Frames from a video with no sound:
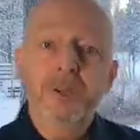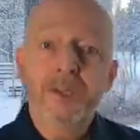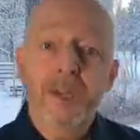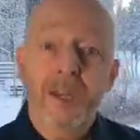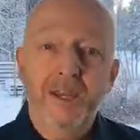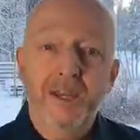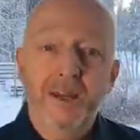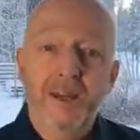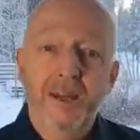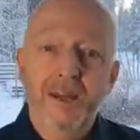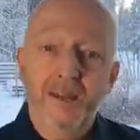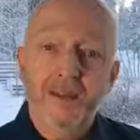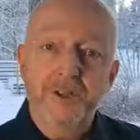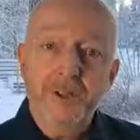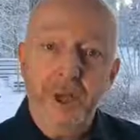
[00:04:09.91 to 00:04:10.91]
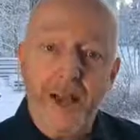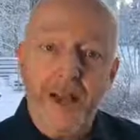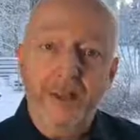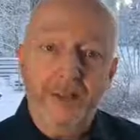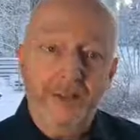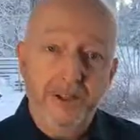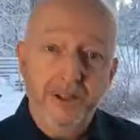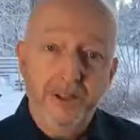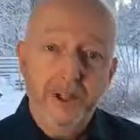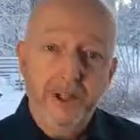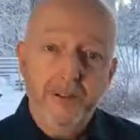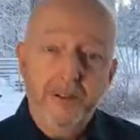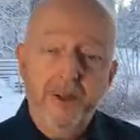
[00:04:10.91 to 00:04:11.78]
a challenge,